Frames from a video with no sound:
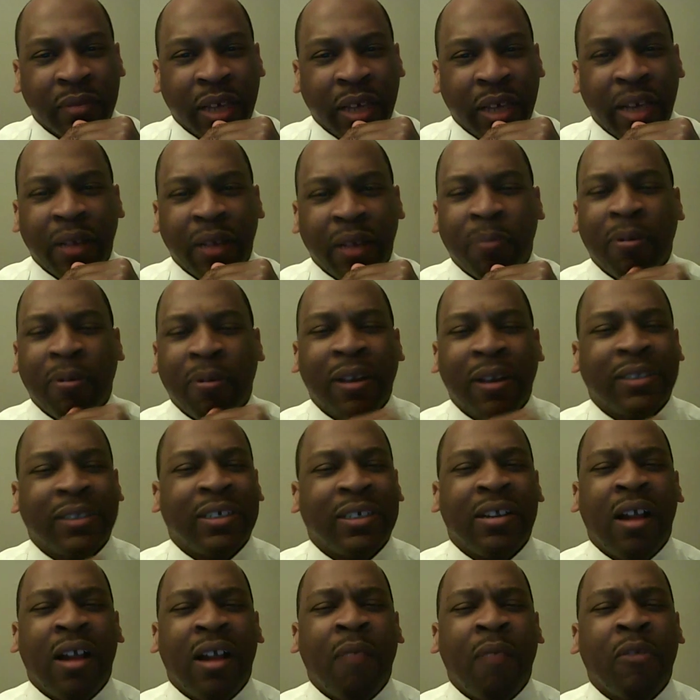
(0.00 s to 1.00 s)
And the
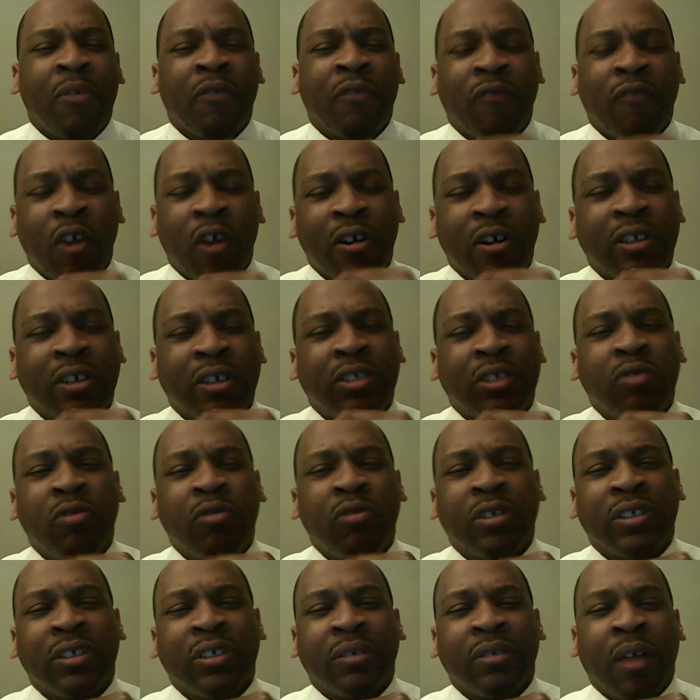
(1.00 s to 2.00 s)
president I'm referring
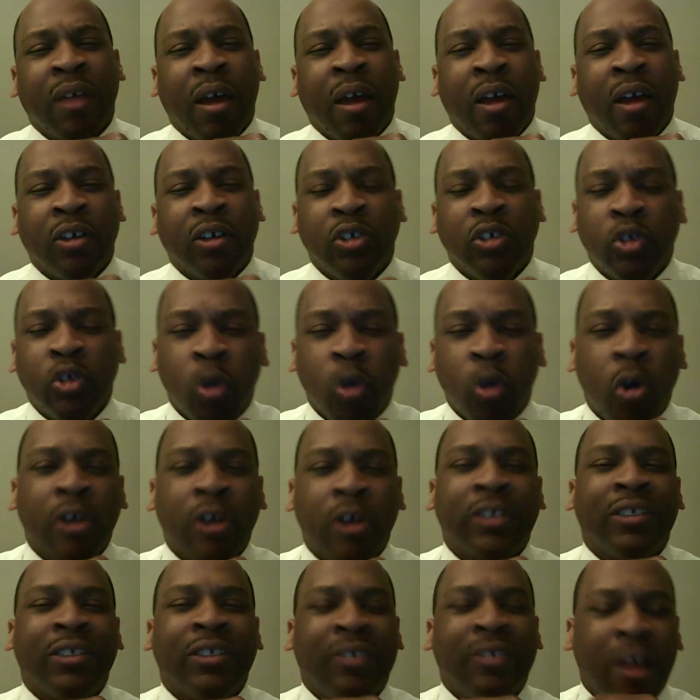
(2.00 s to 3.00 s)
to is
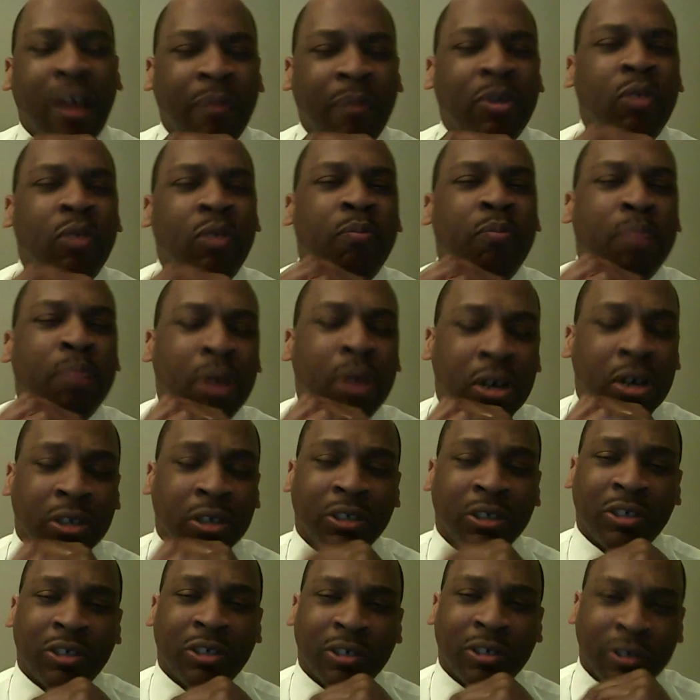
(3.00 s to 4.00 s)
George W.
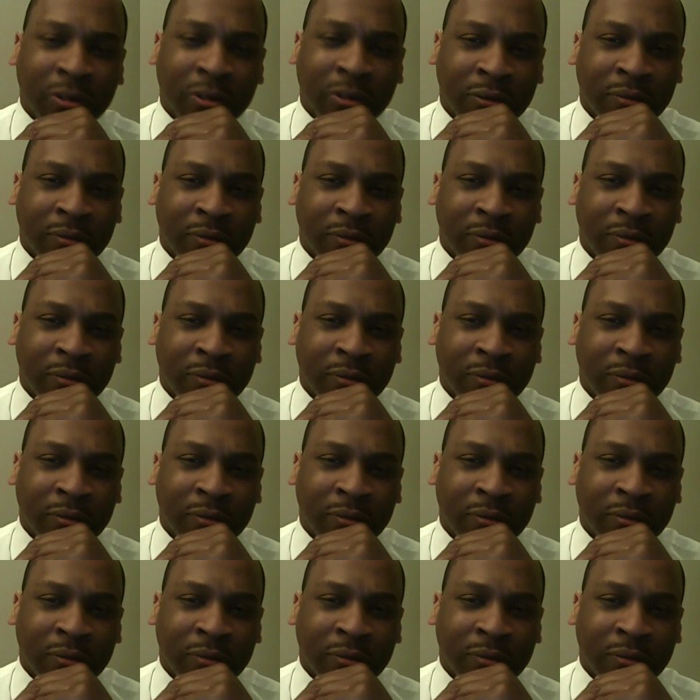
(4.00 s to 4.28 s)
Bush.